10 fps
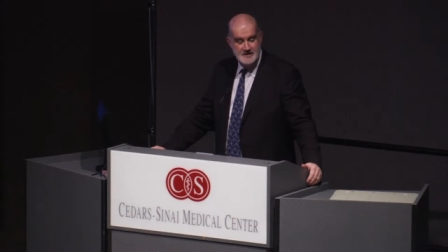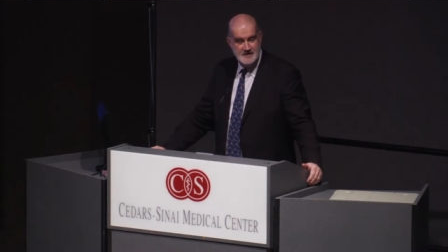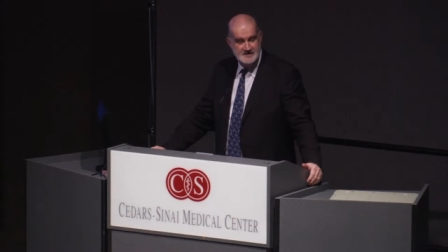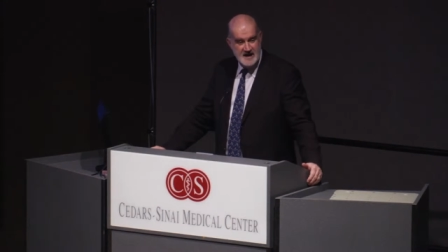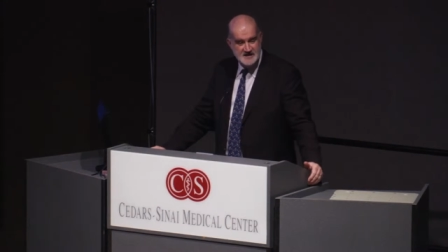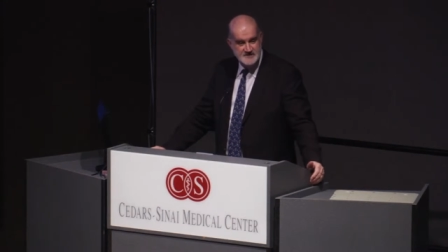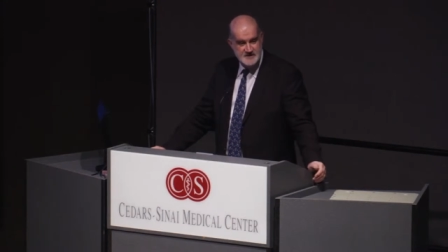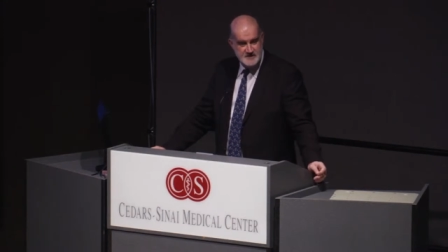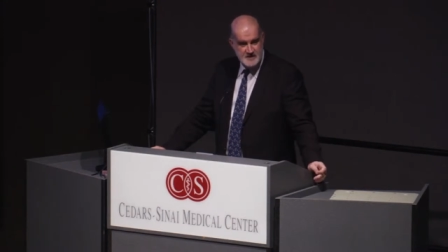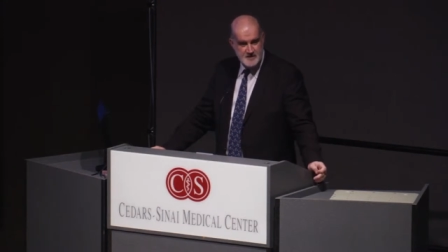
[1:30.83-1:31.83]
there's
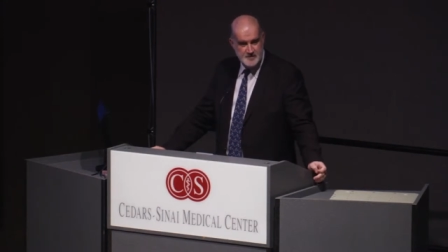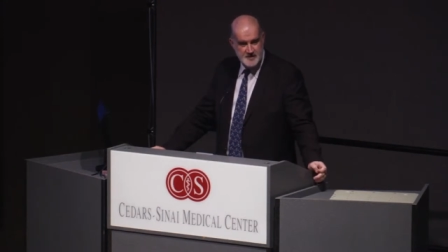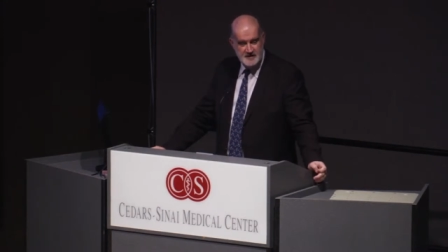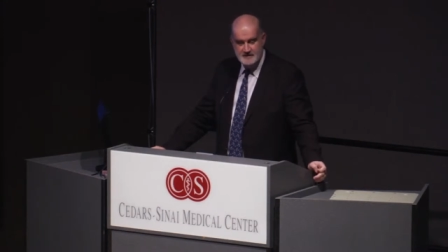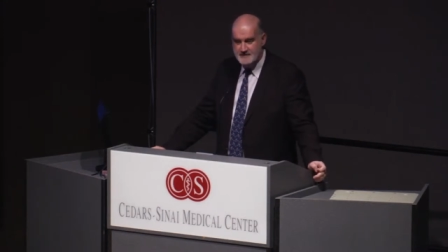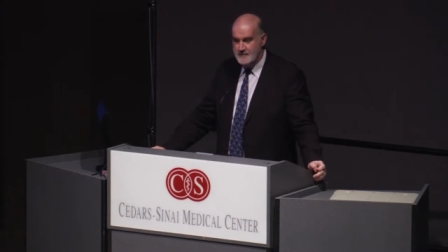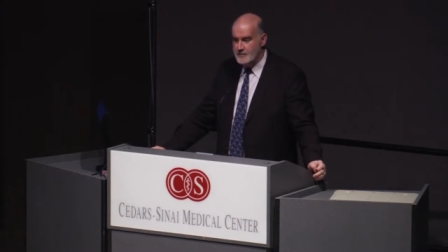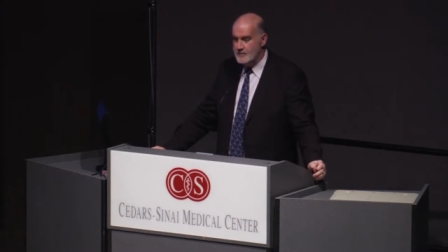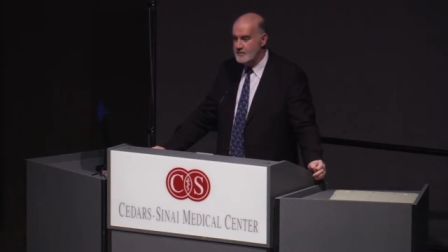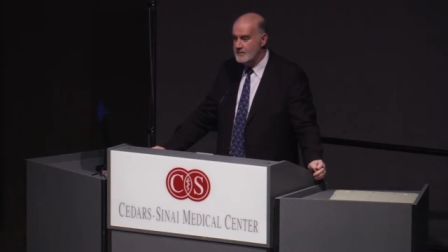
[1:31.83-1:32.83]
adjuvant therapy
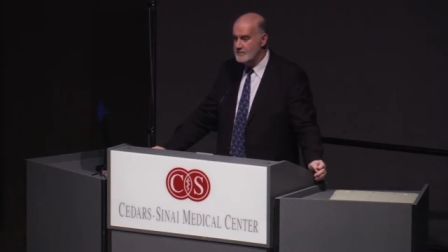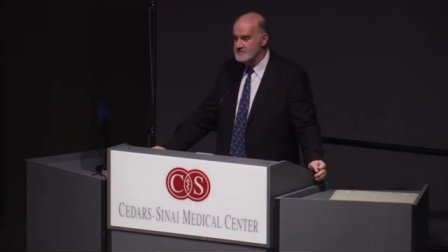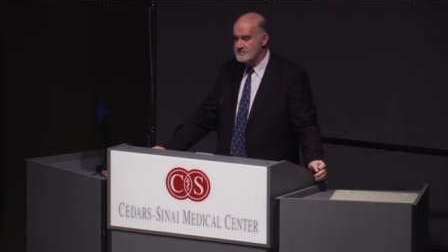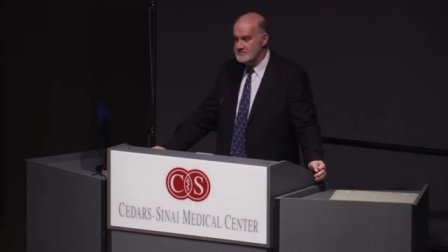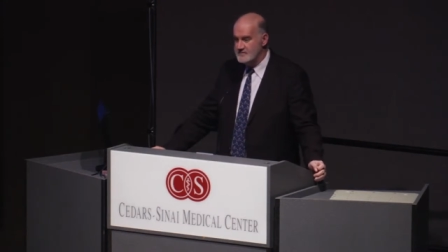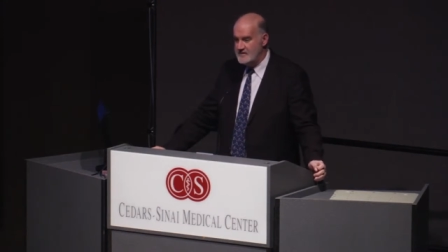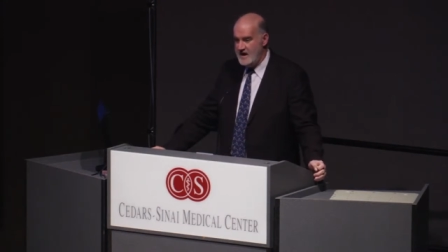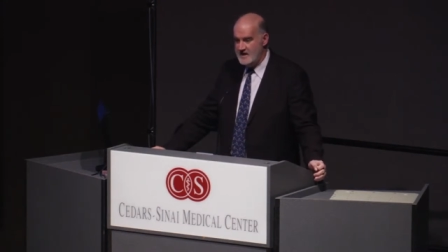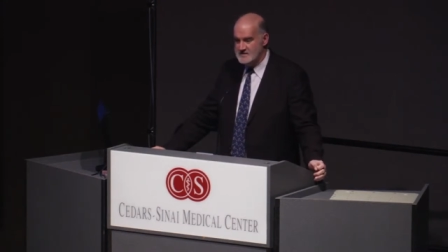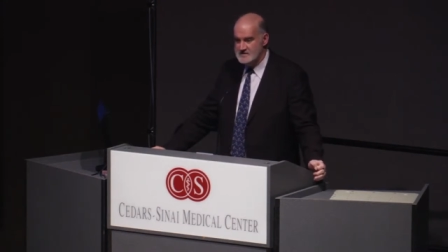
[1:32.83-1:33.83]
for all sorts of
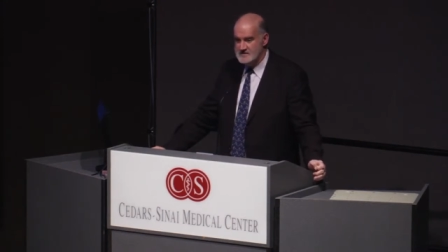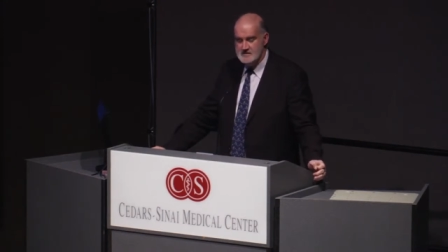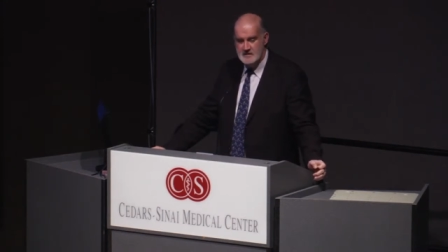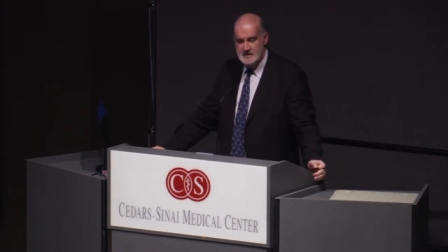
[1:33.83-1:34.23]
cancers,